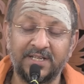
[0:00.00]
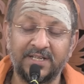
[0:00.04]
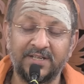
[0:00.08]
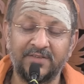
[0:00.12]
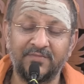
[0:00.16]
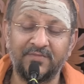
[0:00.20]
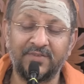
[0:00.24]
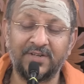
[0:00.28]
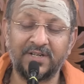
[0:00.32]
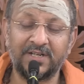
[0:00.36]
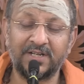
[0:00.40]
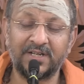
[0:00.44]

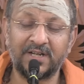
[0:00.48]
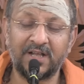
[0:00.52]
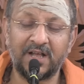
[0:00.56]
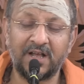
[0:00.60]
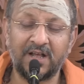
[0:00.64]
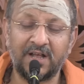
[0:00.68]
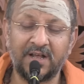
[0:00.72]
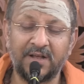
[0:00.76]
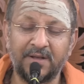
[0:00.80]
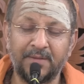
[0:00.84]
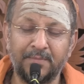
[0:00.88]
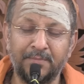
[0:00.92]
will
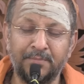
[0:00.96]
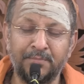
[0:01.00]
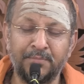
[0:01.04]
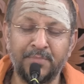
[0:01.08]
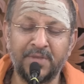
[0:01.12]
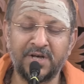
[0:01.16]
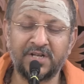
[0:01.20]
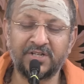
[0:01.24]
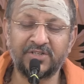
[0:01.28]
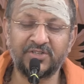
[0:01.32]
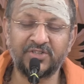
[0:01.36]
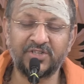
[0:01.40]

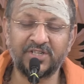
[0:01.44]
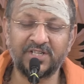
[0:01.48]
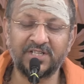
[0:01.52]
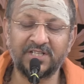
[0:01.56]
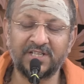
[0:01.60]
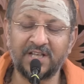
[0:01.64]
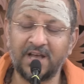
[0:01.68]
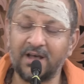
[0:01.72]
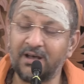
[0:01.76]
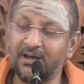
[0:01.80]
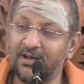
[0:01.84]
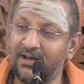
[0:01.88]
merge in
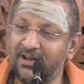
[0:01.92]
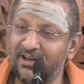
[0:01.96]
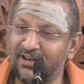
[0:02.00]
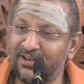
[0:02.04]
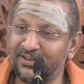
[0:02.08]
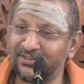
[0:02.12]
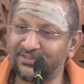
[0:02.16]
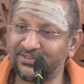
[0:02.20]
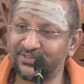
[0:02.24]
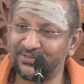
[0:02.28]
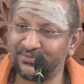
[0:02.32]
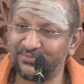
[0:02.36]
the
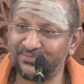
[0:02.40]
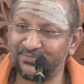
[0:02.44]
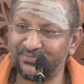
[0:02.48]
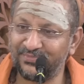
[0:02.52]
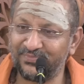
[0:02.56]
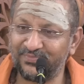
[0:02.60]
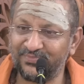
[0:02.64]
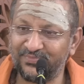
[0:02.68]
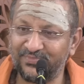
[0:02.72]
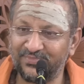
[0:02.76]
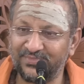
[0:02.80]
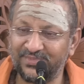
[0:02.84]
heart.
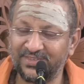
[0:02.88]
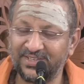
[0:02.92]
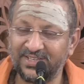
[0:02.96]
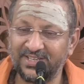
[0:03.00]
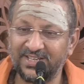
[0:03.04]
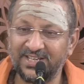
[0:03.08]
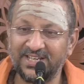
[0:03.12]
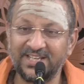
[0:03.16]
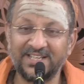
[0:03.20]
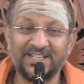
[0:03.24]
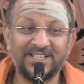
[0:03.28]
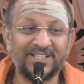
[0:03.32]

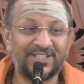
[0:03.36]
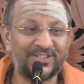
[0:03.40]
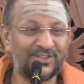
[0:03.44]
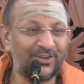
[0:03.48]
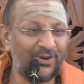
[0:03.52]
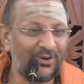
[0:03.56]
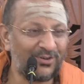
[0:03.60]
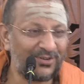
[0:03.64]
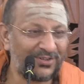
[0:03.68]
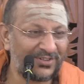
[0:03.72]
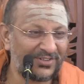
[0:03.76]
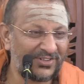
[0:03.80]
It is
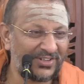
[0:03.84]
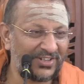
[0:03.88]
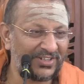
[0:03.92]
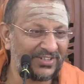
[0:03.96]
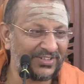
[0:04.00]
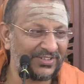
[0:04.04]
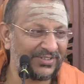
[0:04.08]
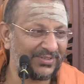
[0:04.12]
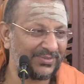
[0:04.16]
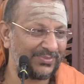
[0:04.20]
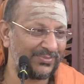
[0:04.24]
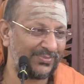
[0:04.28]
not
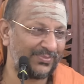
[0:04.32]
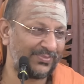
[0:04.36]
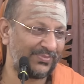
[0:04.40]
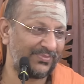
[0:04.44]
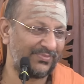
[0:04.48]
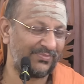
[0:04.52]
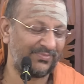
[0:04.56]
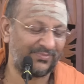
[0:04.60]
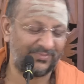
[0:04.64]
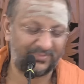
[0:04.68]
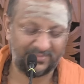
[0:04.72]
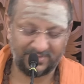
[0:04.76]
real.
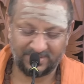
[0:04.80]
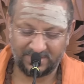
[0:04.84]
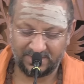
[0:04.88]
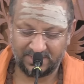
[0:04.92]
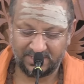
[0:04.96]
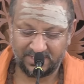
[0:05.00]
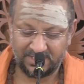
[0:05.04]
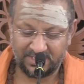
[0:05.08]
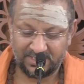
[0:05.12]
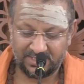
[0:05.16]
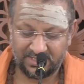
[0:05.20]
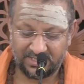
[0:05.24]

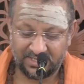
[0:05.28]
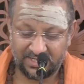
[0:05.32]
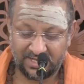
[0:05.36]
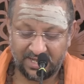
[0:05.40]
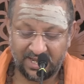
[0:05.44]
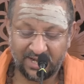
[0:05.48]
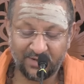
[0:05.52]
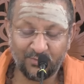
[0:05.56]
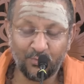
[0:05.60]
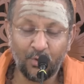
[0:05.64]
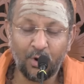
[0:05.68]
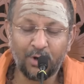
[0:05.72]

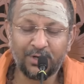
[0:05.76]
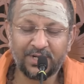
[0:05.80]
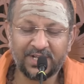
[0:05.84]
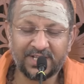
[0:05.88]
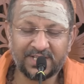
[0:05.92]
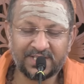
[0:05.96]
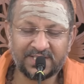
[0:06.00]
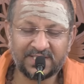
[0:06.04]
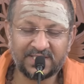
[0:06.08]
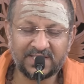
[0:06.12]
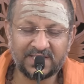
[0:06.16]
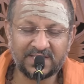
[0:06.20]
And what
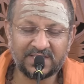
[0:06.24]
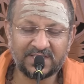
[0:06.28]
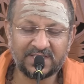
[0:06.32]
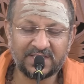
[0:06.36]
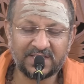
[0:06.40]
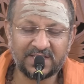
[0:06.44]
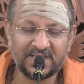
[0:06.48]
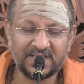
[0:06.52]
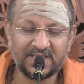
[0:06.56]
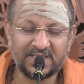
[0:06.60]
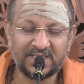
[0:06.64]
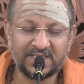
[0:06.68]

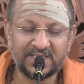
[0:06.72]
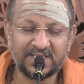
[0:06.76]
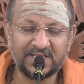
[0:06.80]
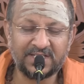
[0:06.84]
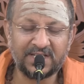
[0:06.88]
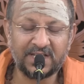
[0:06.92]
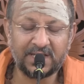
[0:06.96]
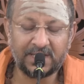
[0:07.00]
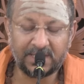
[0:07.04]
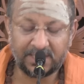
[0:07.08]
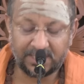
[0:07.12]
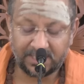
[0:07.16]
exists is
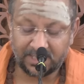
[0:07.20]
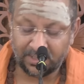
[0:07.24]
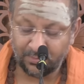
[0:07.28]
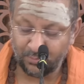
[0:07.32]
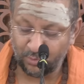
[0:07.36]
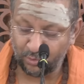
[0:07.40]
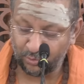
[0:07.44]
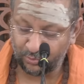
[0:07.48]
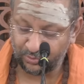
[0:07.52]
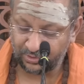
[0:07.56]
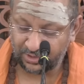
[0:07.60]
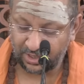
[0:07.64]
nitya
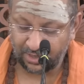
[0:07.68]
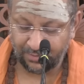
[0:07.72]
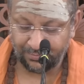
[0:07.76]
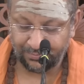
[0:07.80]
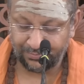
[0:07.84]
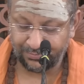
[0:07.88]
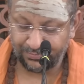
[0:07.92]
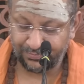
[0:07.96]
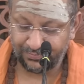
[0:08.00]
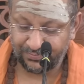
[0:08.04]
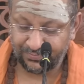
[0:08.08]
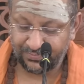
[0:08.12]
mukta.
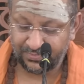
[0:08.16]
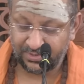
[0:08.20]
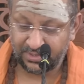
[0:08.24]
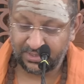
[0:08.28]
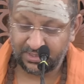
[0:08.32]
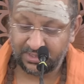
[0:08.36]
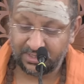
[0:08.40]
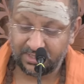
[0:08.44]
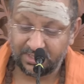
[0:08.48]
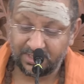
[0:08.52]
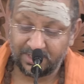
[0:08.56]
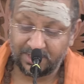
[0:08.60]

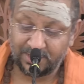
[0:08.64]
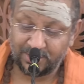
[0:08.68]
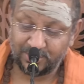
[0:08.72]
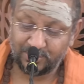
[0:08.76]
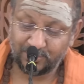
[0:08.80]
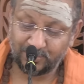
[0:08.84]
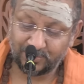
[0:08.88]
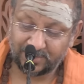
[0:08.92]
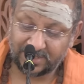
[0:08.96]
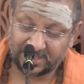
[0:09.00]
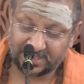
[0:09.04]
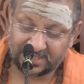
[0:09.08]

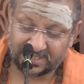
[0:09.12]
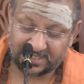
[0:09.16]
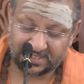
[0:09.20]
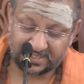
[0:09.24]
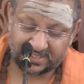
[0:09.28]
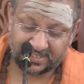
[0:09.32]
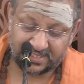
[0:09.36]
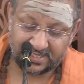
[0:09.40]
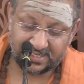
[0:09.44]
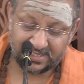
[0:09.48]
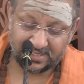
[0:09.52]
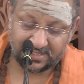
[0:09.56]
So this
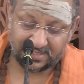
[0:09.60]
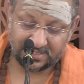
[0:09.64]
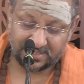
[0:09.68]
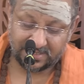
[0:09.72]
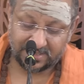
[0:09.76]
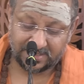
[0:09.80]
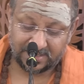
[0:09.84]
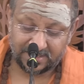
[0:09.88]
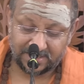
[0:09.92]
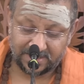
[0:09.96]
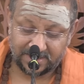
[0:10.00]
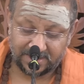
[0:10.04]
is the
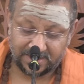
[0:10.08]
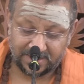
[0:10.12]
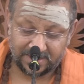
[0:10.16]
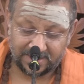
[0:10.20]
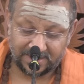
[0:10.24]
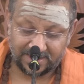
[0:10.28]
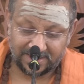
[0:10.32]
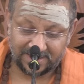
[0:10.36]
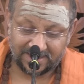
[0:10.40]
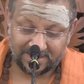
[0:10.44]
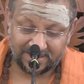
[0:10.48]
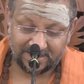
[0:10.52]

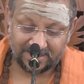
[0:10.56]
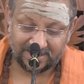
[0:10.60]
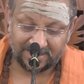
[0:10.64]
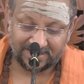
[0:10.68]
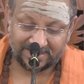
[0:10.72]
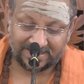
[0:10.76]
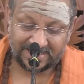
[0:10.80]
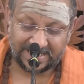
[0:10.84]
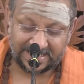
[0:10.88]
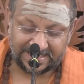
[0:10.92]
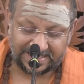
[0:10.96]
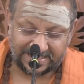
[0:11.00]

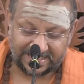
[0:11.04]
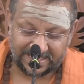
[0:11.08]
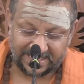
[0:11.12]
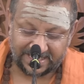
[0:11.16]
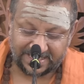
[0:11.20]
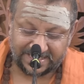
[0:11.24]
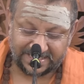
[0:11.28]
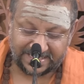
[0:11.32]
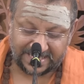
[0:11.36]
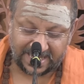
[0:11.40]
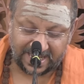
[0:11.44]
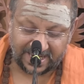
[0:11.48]

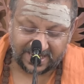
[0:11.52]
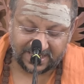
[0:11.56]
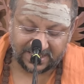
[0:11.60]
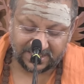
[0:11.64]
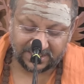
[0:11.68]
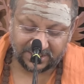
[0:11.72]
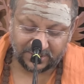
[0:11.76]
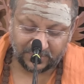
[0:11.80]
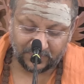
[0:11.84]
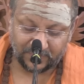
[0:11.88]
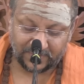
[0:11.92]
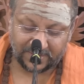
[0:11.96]

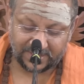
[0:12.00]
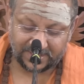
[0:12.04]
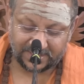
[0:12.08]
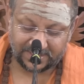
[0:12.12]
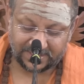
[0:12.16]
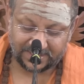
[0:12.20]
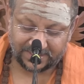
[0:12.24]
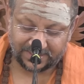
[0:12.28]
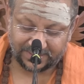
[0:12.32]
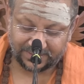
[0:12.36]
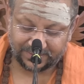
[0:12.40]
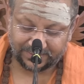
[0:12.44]
39th
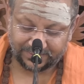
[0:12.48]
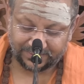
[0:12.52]
verse.